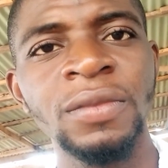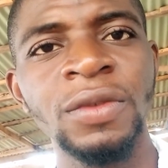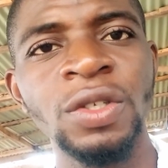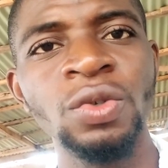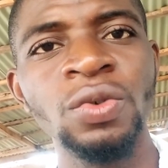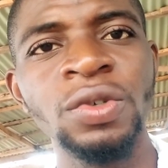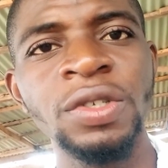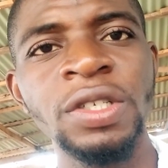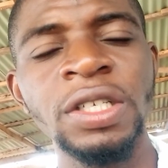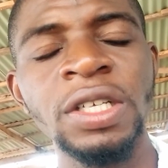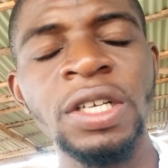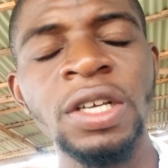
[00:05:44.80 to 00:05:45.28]

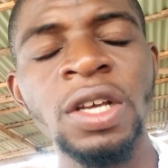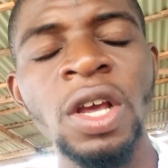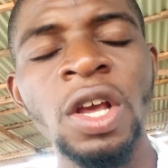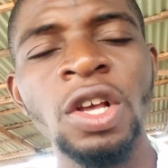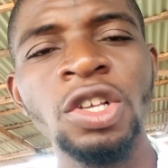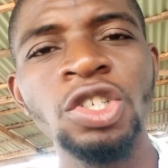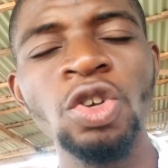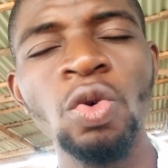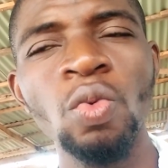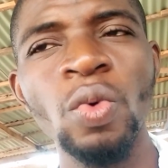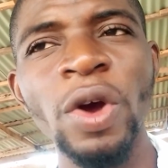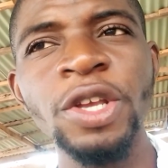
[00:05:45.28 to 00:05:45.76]
You see?
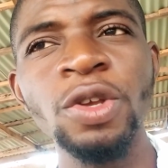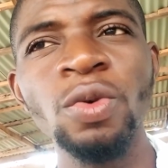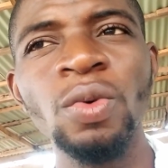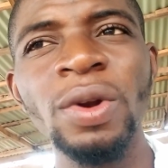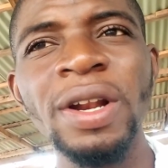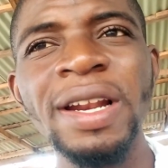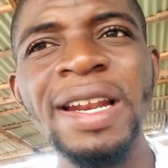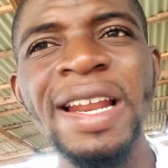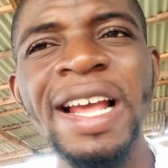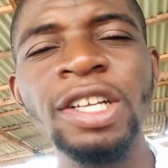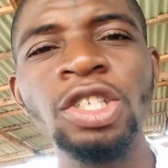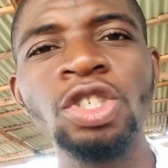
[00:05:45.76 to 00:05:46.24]
So when you
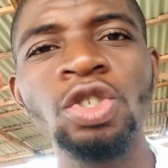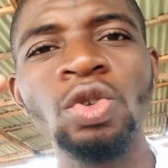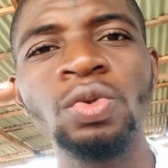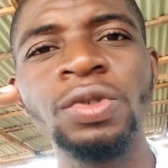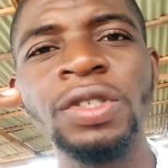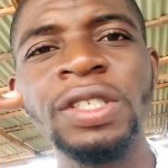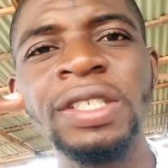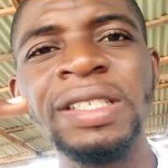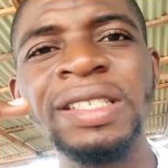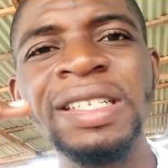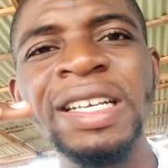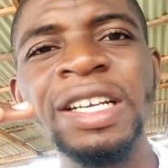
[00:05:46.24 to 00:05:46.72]
learn to
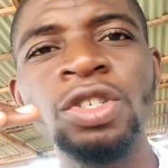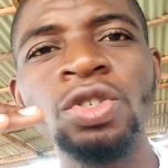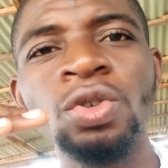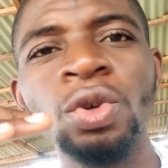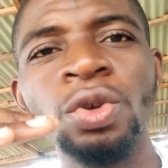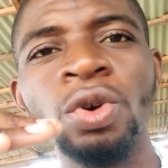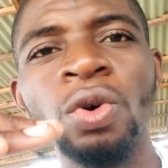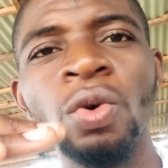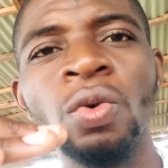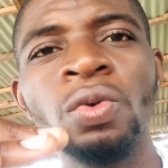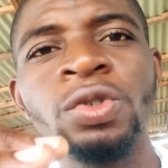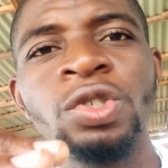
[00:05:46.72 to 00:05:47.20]
stick
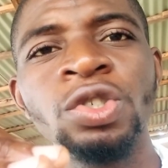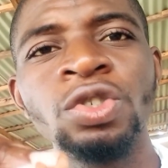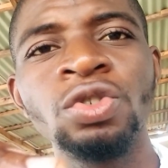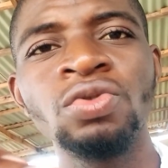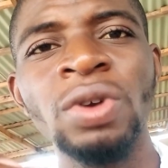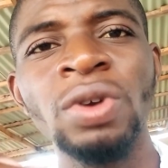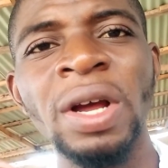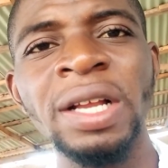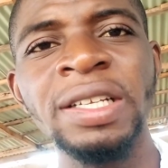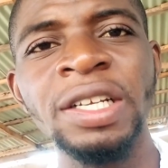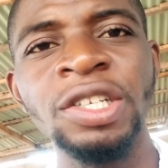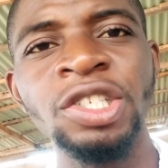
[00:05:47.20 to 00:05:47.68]
to your own
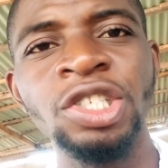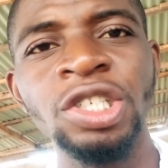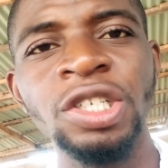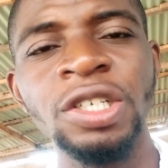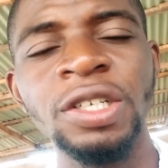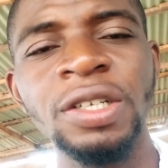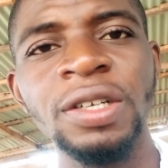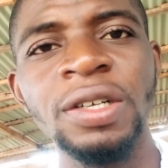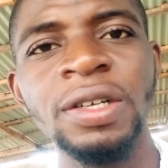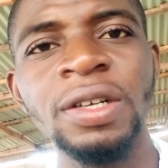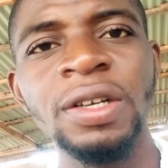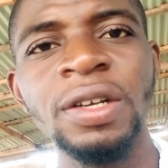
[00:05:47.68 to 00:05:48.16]

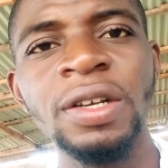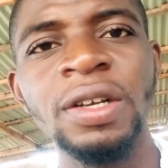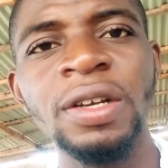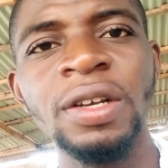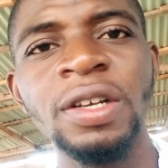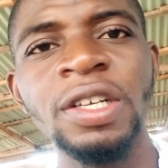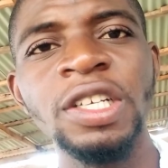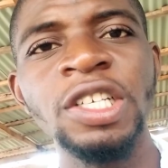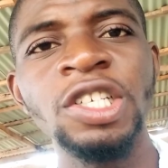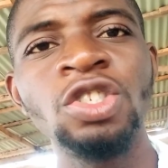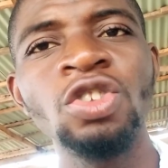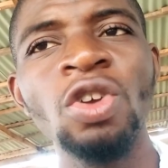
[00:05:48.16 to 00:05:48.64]
strategy,
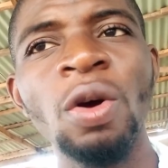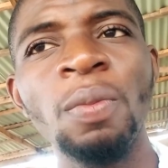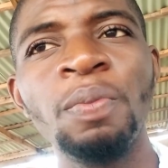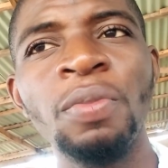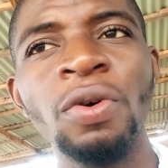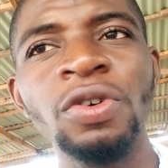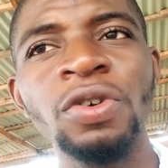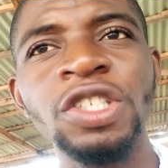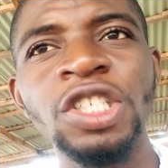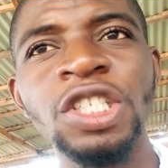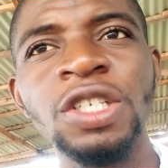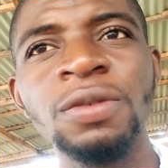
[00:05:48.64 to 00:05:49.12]
it's not
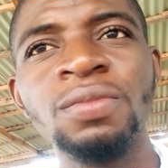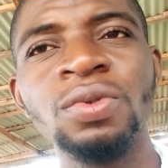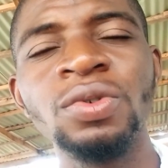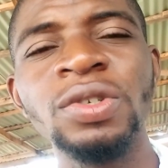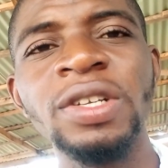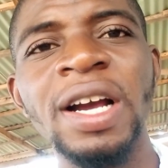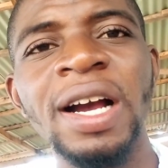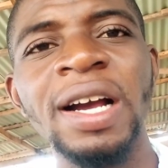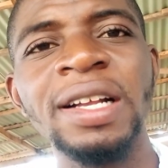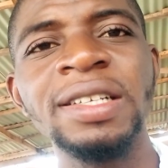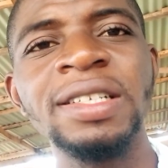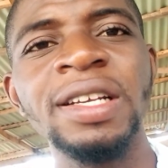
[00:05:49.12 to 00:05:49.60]
possible
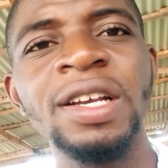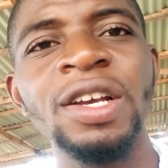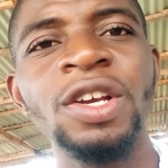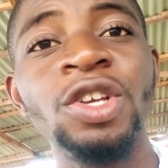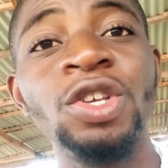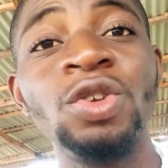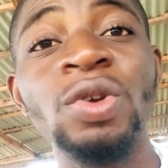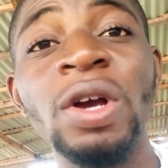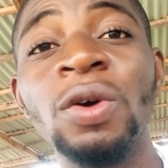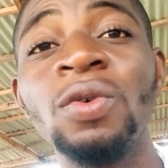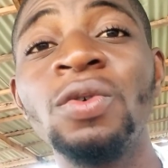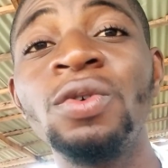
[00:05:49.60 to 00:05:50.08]
that
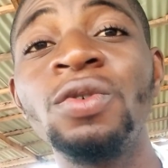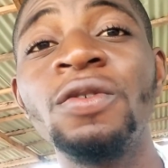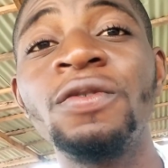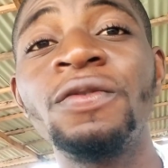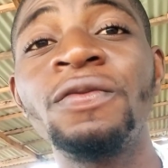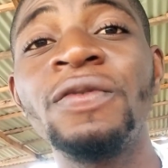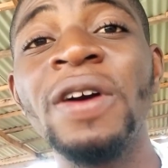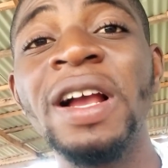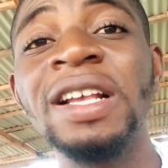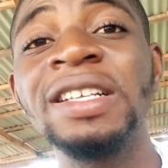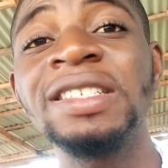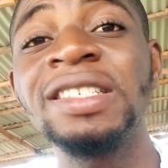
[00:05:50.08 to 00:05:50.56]
you are going
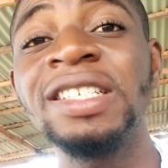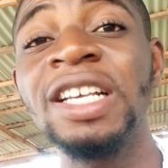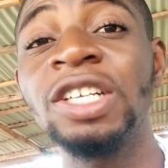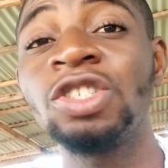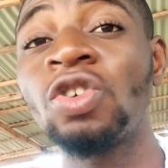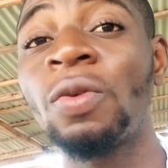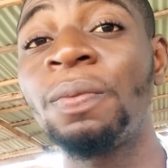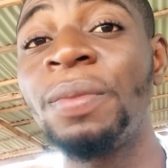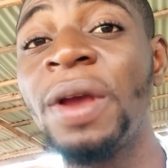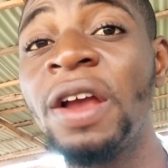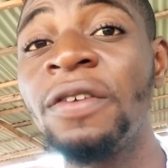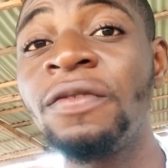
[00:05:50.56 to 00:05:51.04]
to find
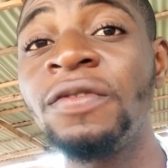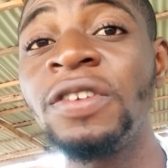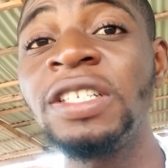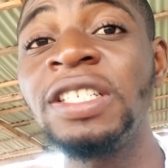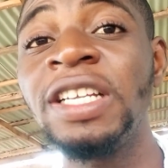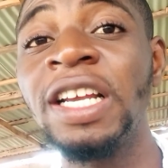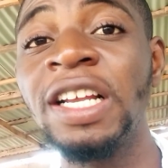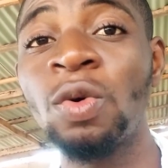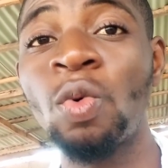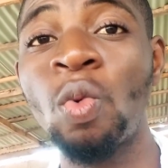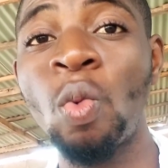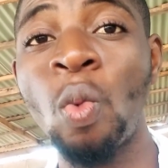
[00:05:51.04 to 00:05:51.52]
setup every
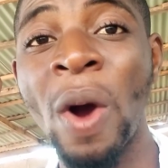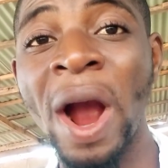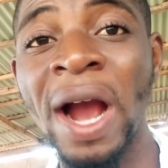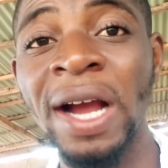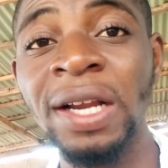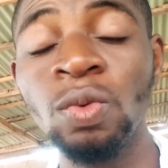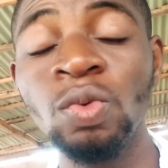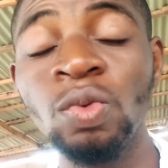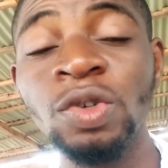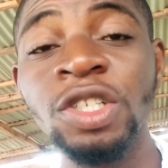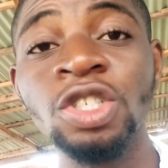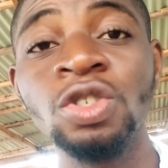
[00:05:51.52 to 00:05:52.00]
day
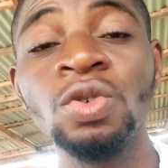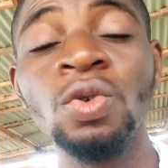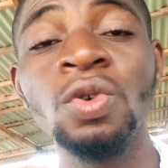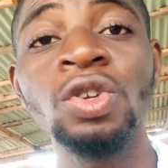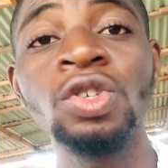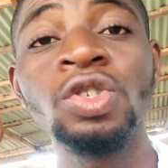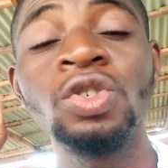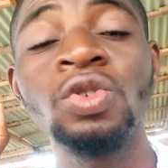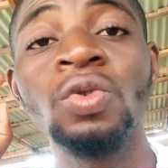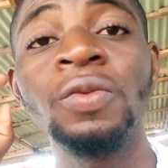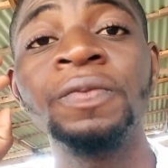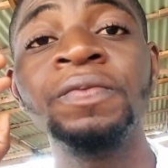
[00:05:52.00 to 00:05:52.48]
one, which is
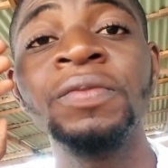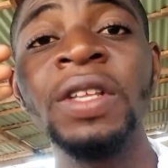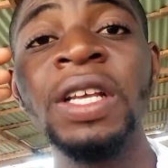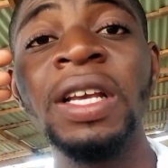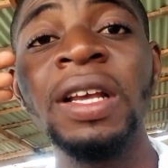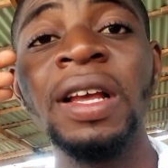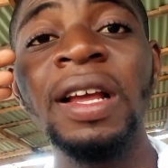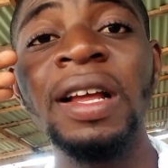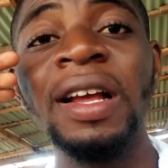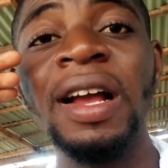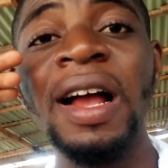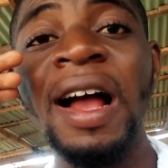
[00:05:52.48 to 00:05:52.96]
going to
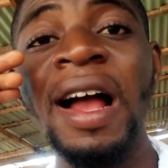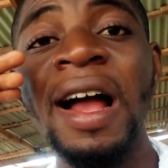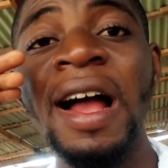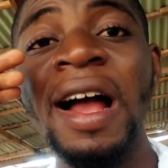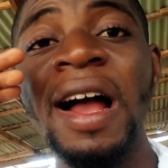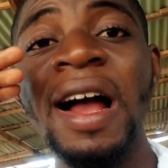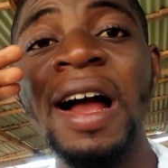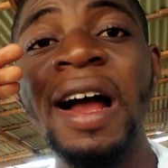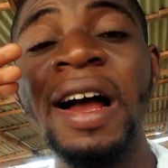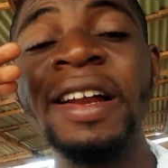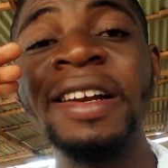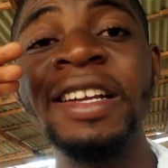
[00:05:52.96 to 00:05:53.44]

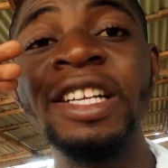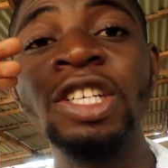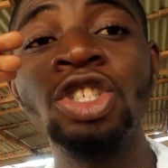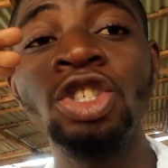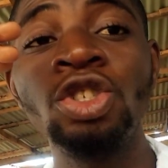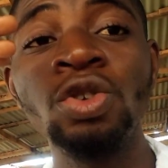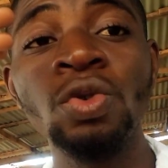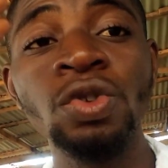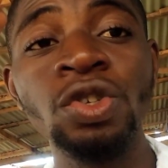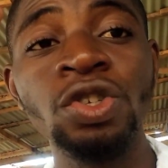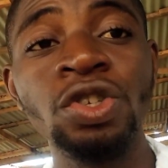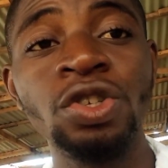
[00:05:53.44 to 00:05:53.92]

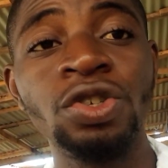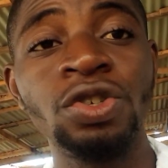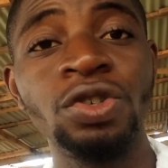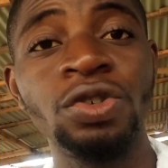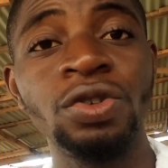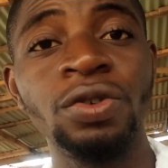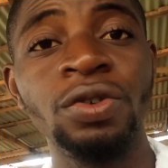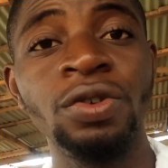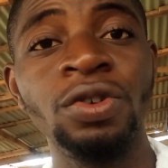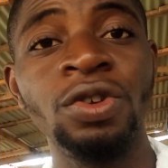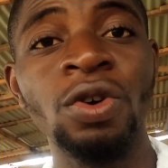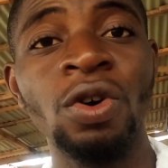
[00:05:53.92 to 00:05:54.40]
reduce
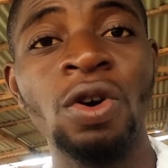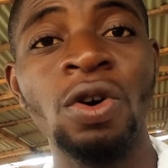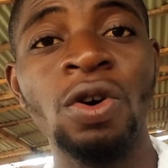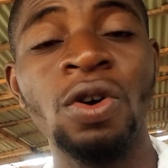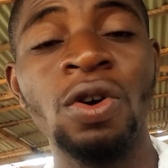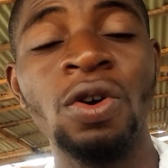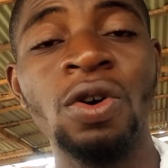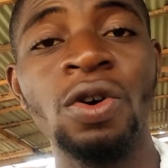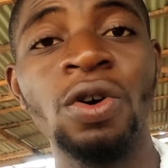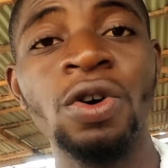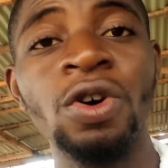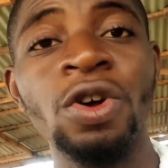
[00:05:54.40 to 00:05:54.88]

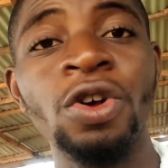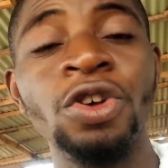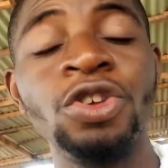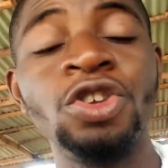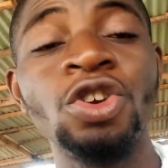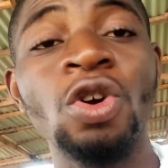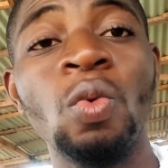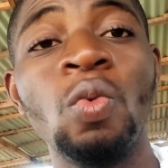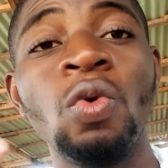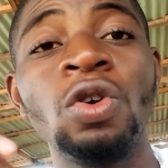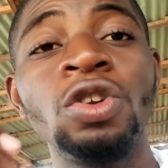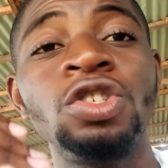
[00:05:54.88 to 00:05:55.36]
your
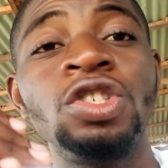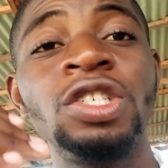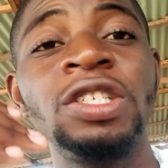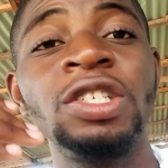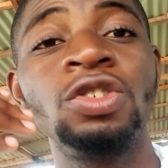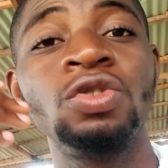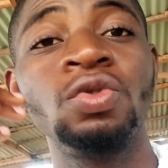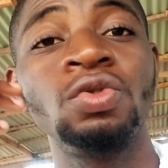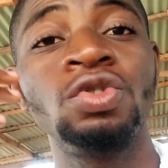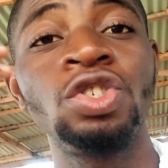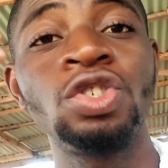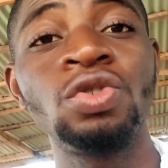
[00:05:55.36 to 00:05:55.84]

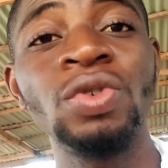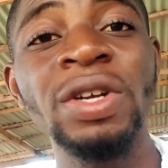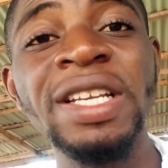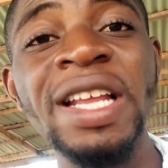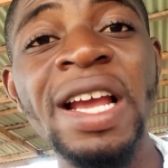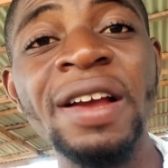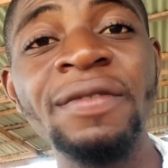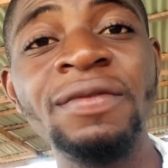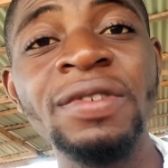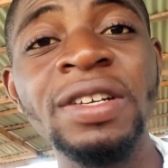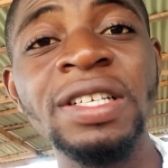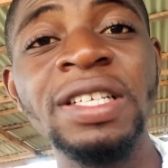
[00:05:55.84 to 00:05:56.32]
wanting to
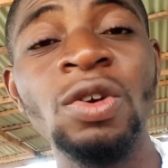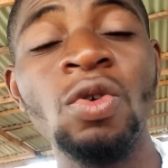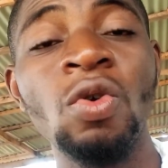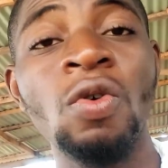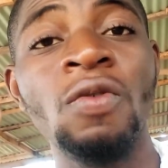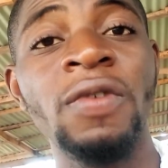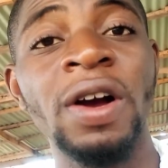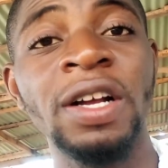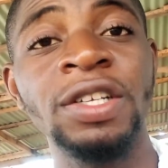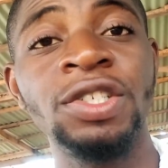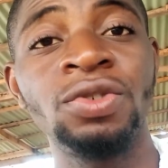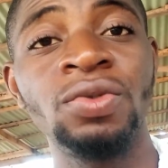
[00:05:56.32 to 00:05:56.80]
trade every day
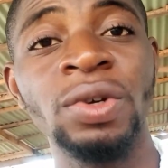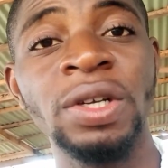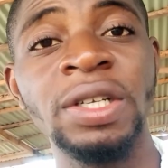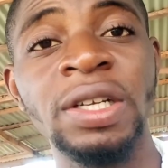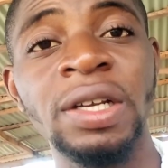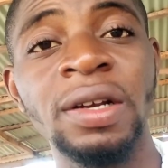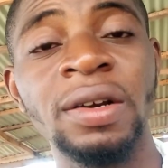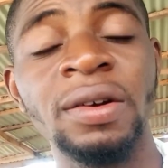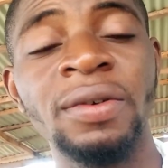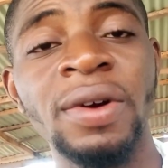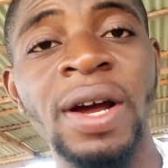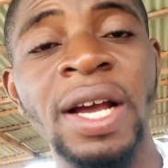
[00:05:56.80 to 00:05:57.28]
over
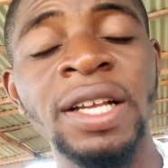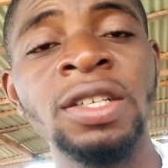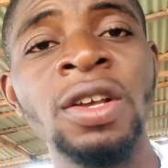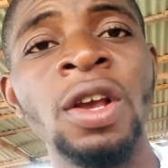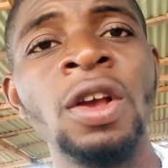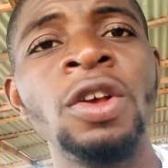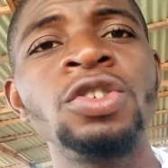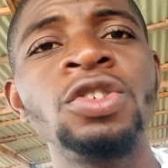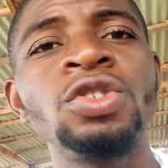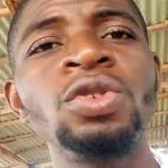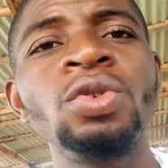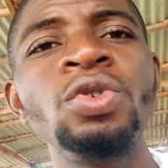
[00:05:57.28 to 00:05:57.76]
trading, right?
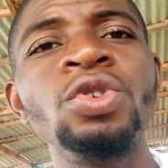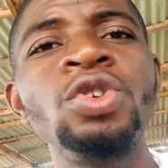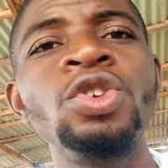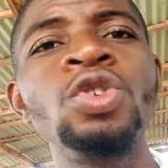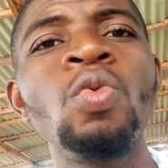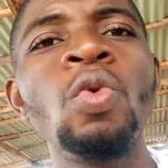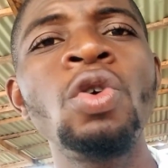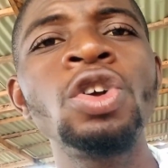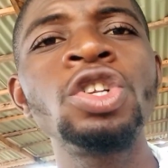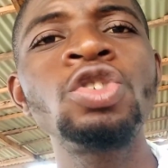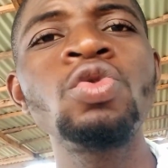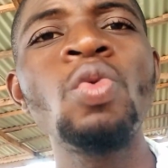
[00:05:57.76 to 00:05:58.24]
So
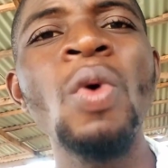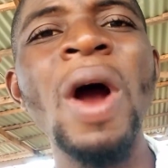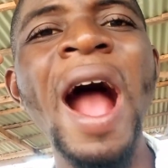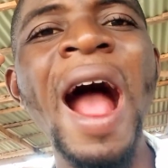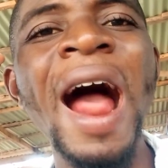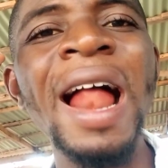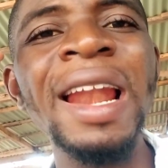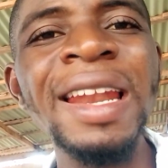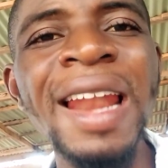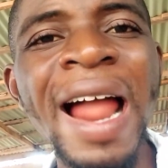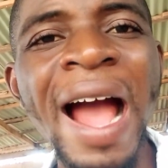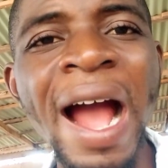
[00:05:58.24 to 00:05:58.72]
you want to
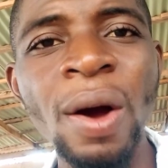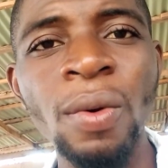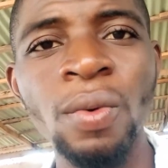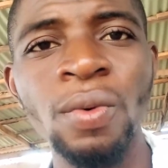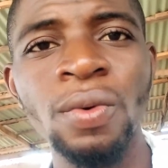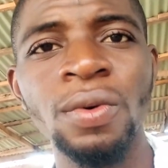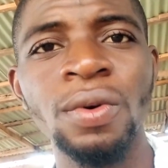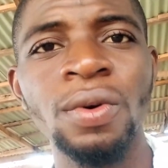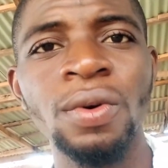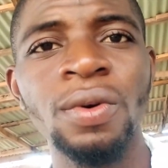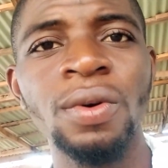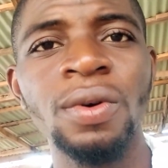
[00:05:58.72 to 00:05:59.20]
allow